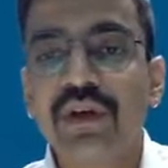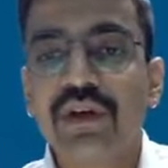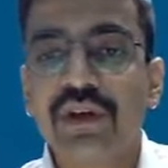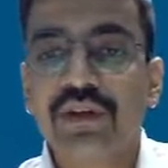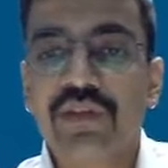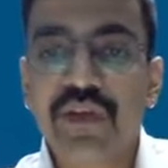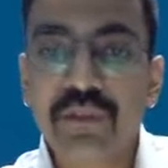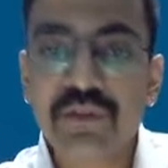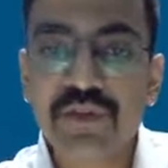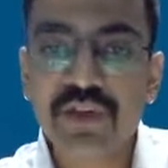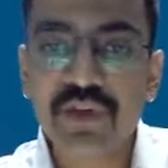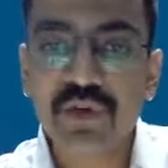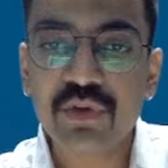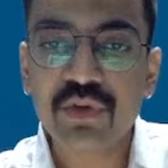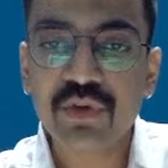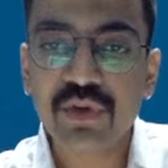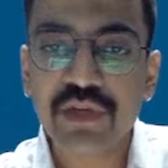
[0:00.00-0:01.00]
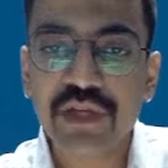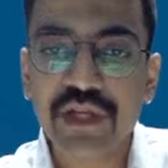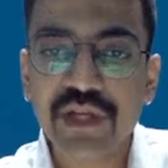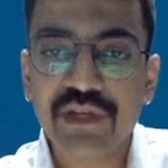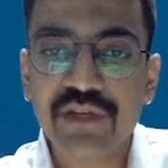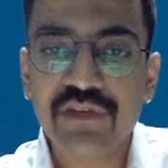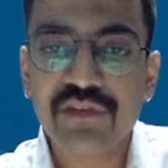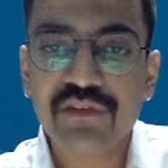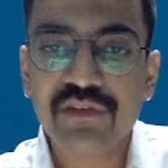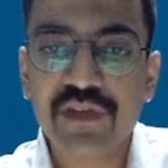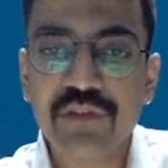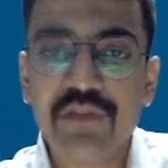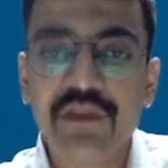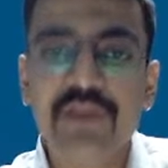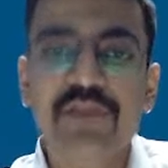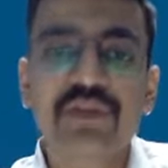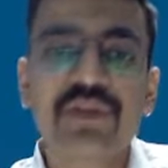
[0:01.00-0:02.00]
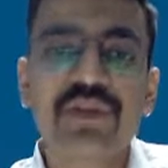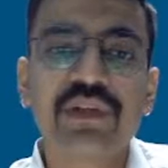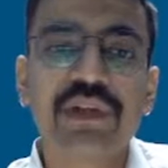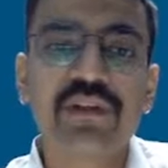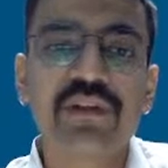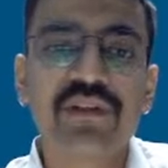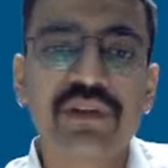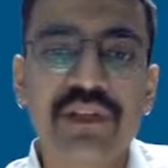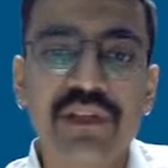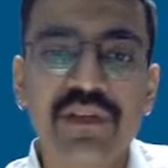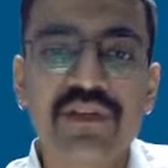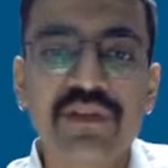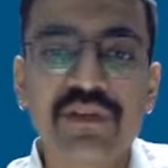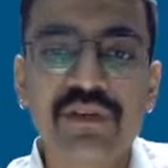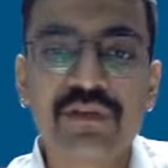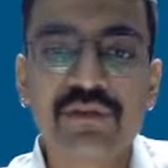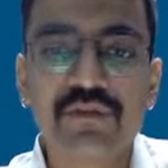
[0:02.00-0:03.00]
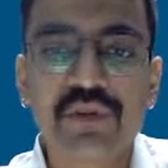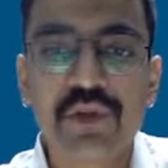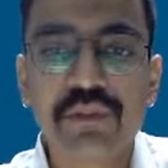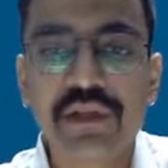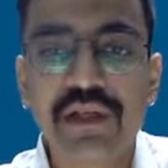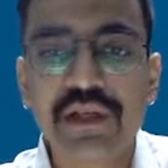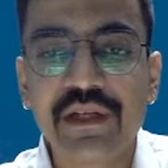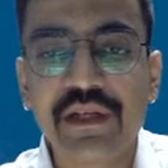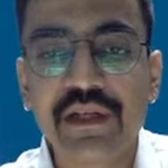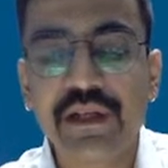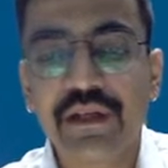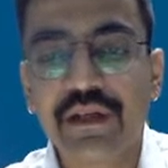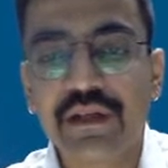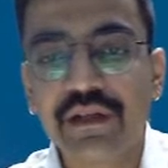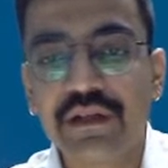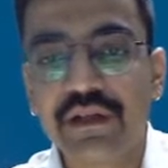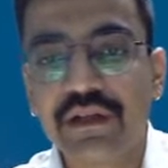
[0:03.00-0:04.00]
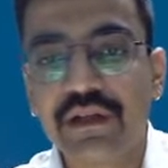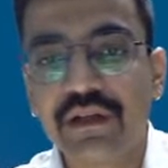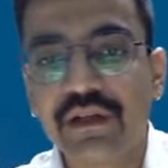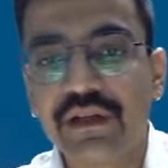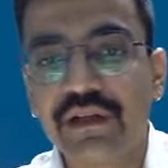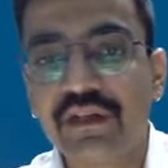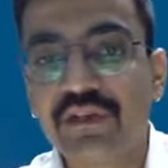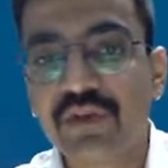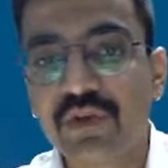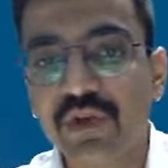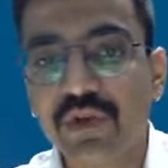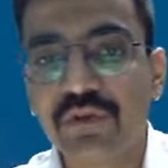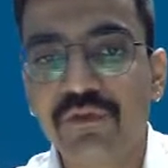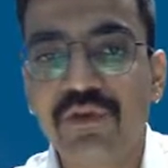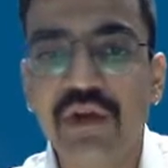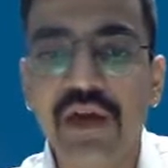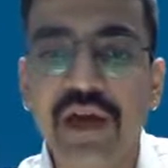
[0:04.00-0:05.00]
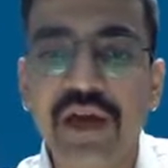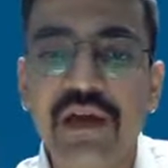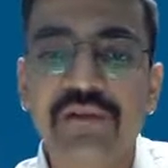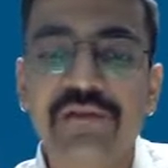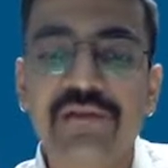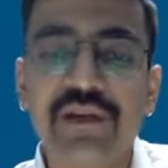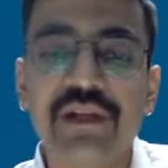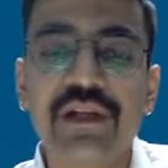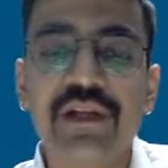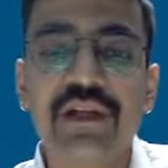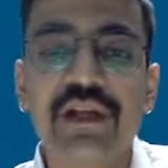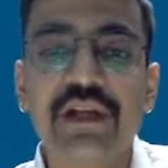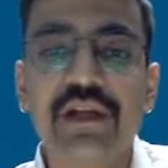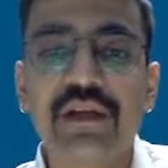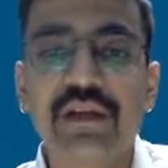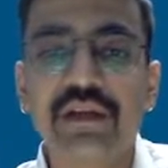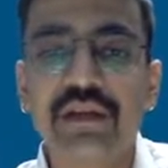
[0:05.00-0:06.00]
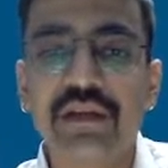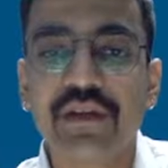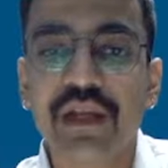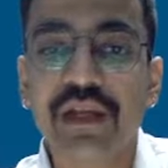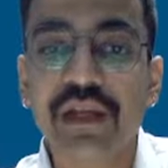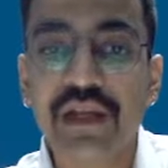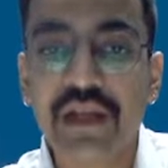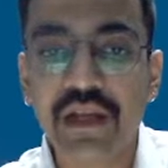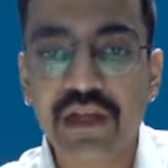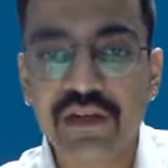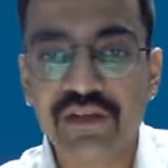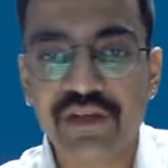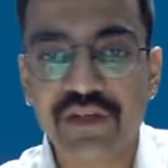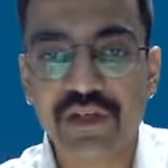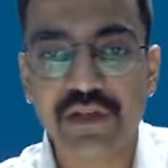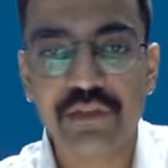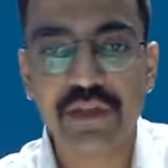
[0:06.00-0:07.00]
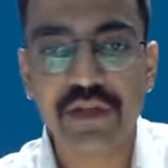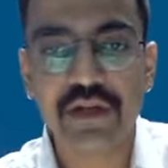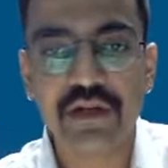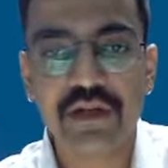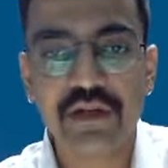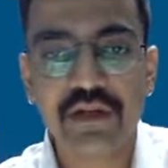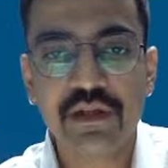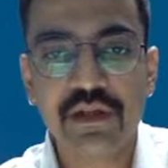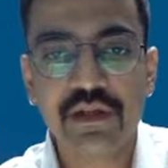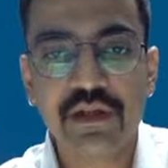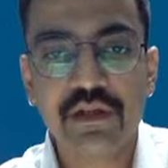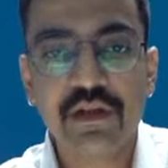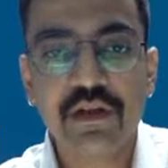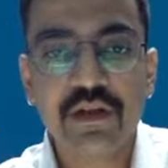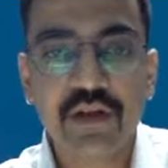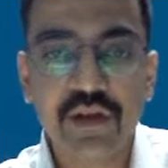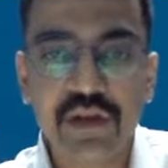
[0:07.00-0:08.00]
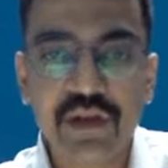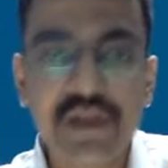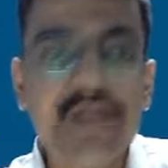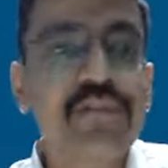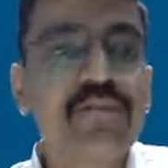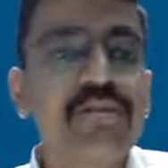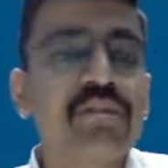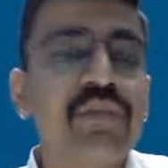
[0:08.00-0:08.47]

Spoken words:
substitute good that is available. So this would be an this good would have an elastic demand. All right.